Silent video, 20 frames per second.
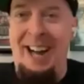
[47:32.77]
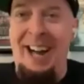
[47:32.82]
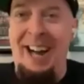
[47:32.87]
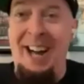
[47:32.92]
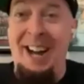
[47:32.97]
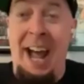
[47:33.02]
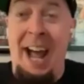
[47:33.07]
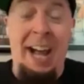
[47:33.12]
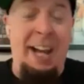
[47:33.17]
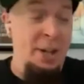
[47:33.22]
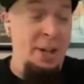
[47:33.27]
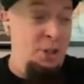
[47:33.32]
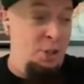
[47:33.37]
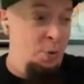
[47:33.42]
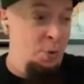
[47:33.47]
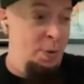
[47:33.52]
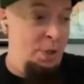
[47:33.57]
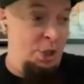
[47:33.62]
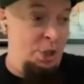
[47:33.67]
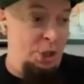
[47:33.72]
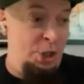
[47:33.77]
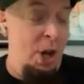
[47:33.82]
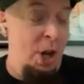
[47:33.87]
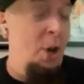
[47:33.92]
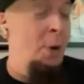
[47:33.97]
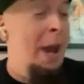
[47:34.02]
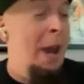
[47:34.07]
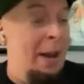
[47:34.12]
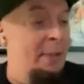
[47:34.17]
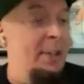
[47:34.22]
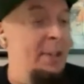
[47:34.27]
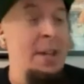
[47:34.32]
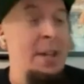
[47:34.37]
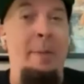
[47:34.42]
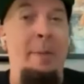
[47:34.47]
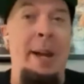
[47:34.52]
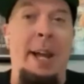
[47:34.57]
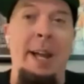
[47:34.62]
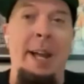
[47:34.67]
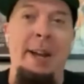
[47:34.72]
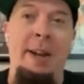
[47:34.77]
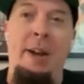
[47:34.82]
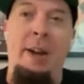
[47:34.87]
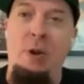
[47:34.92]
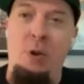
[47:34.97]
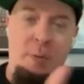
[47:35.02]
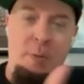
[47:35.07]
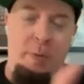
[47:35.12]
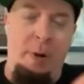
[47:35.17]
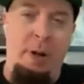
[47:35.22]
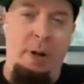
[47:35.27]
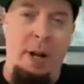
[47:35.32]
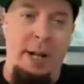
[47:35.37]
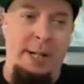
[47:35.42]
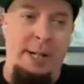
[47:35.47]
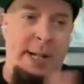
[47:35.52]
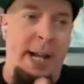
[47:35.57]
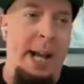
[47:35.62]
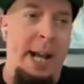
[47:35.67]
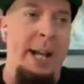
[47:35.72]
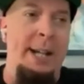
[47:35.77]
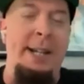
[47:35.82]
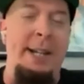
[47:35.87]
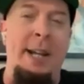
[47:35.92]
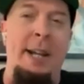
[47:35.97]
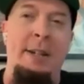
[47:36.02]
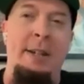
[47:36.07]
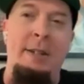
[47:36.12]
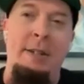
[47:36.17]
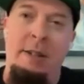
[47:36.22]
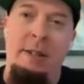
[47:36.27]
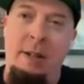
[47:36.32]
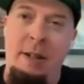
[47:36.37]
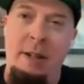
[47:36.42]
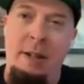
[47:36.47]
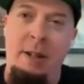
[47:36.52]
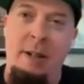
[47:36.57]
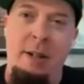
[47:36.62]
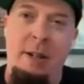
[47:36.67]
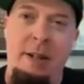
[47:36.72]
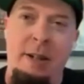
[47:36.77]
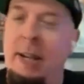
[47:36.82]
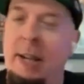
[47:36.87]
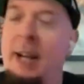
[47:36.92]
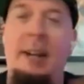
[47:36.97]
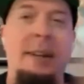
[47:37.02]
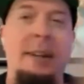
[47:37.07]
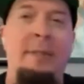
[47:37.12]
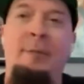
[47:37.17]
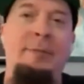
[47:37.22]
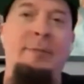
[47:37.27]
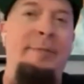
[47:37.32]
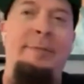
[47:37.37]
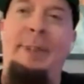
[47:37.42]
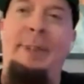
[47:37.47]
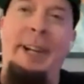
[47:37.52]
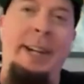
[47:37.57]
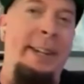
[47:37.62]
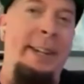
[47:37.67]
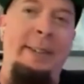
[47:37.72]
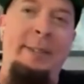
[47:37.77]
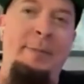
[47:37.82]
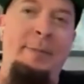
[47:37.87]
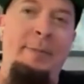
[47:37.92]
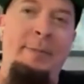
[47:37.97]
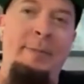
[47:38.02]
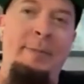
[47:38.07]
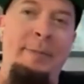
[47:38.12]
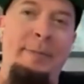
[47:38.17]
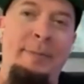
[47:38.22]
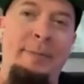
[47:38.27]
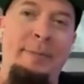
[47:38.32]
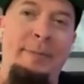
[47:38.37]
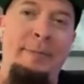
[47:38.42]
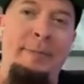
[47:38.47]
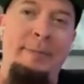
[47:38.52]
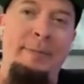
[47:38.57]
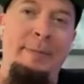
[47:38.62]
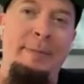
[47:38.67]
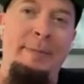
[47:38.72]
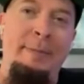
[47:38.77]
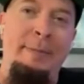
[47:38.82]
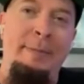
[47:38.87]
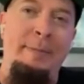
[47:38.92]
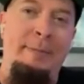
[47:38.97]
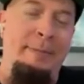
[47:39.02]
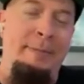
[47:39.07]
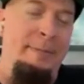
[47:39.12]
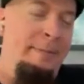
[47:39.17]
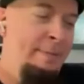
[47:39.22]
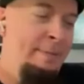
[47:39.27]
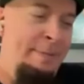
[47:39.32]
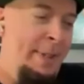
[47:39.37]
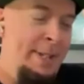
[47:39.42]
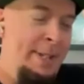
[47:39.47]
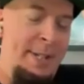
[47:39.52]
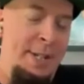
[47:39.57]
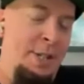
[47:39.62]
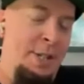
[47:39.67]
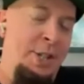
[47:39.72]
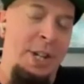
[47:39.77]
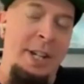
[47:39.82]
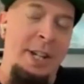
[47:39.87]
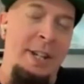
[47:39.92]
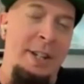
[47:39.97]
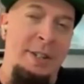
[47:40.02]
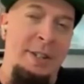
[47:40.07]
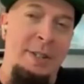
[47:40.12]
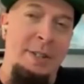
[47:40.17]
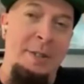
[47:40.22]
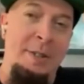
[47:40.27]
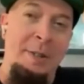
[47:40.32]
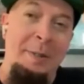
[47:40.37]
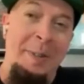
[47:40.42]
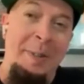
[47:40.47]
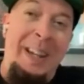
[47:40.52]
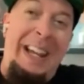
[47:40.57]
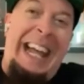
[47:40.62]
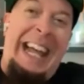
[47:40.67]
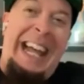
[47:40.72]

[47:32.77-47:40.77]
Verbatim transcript: God, I could do a show every time I get in an Uber. It's content. Yeah. Yeah, done. See? This is genius.